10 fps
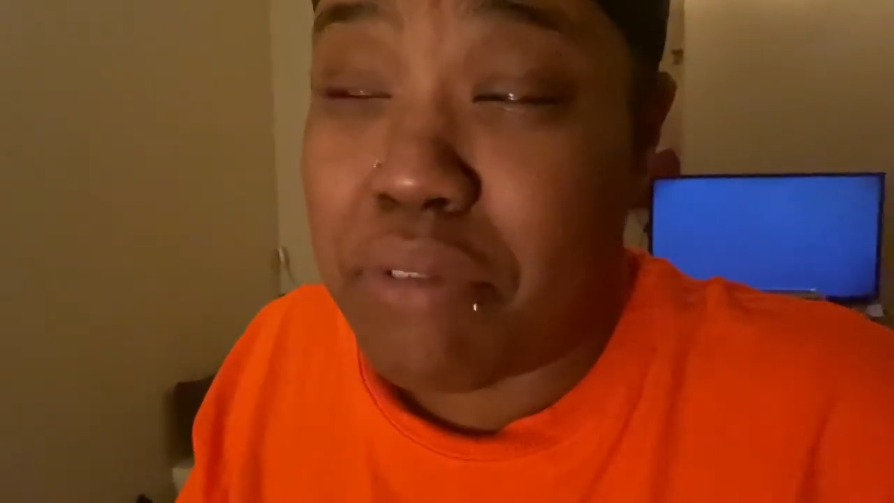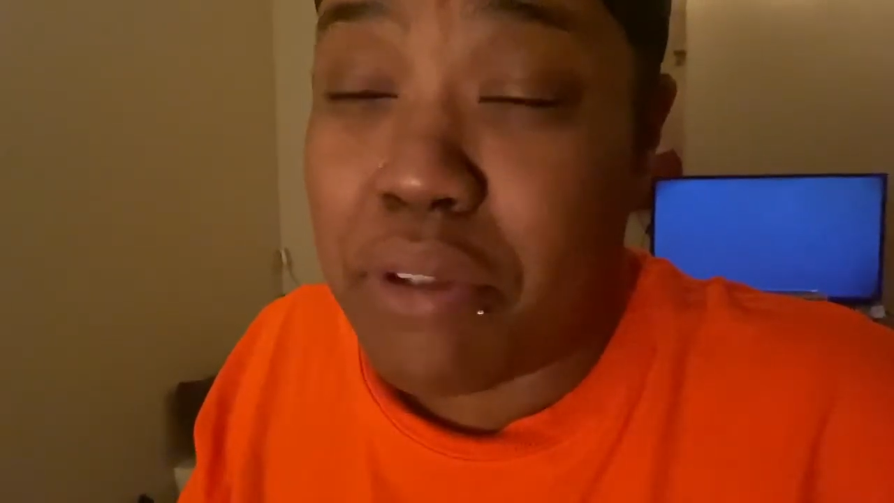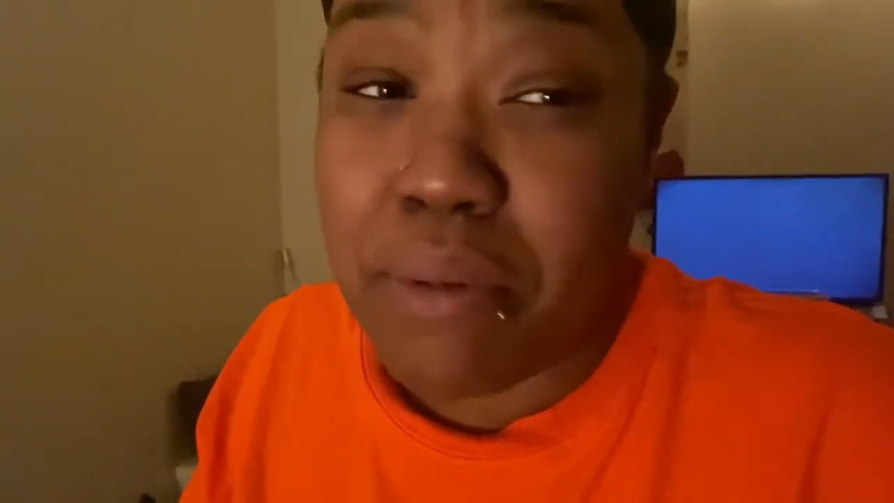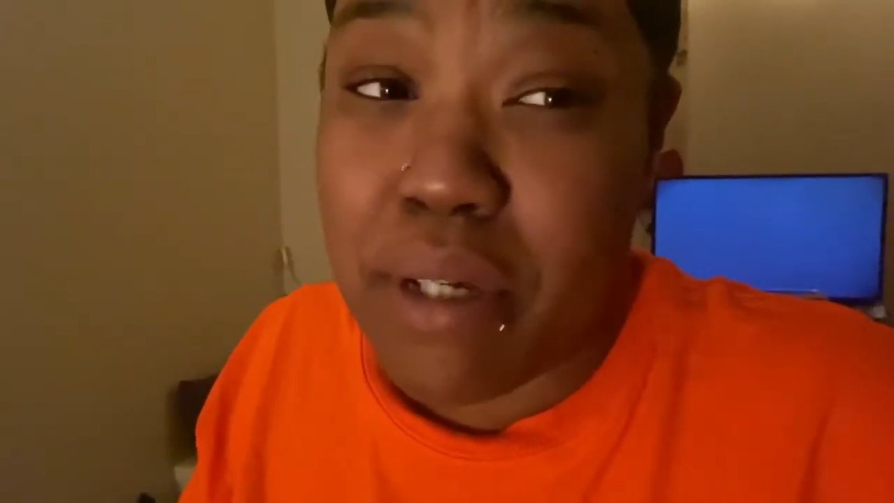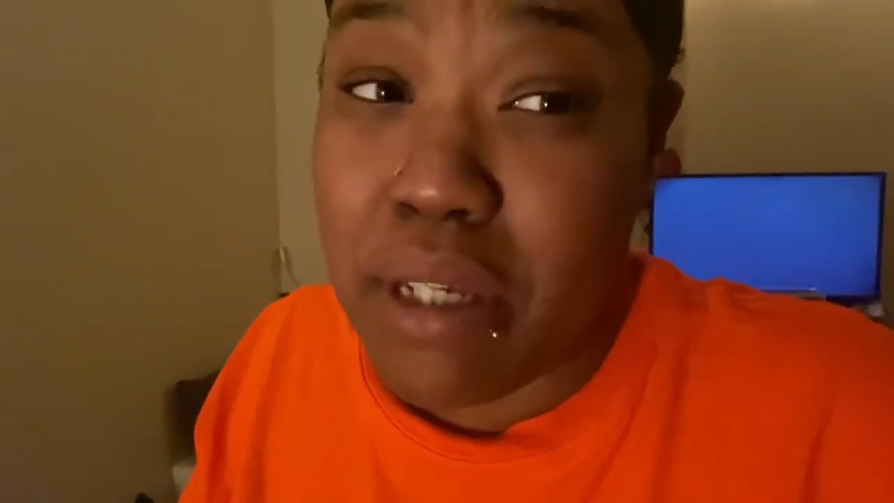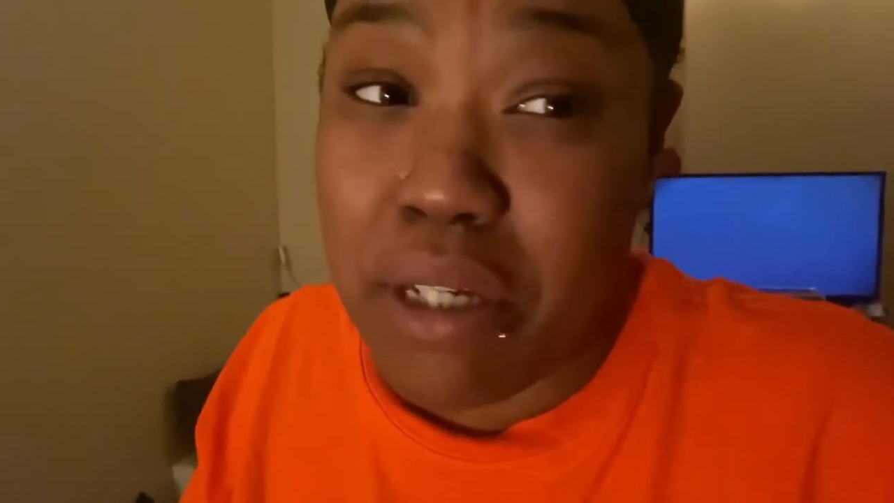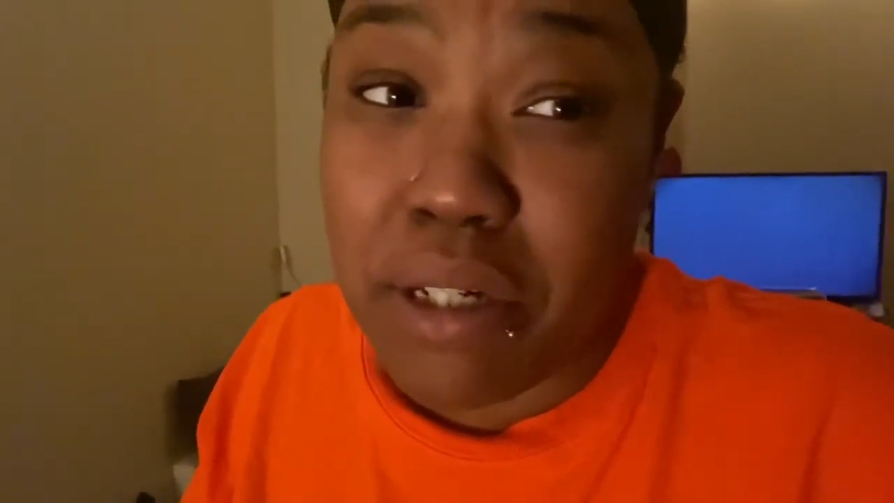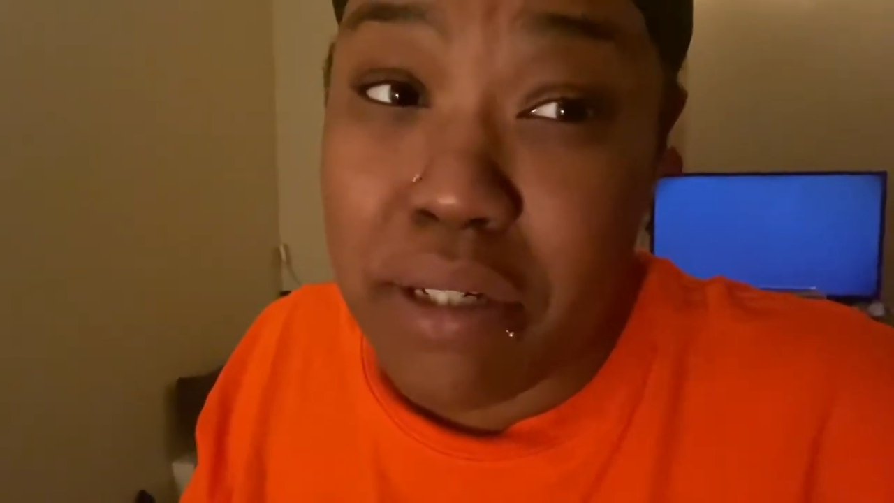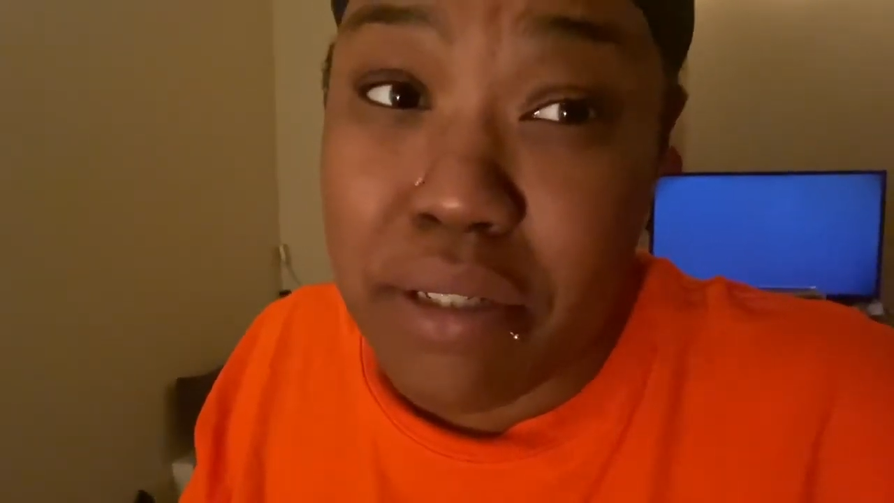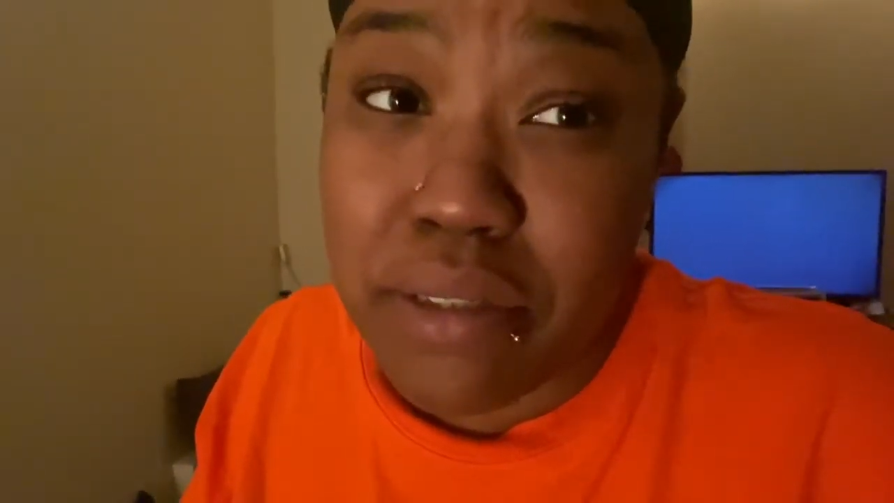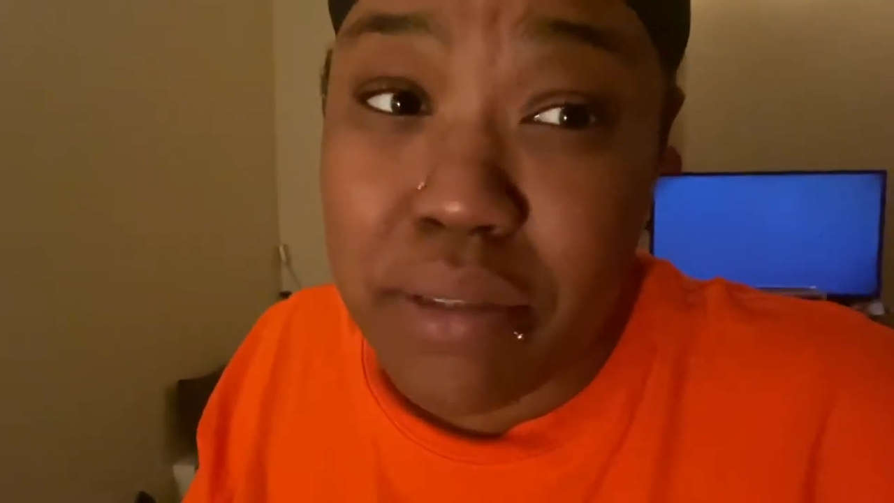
three years.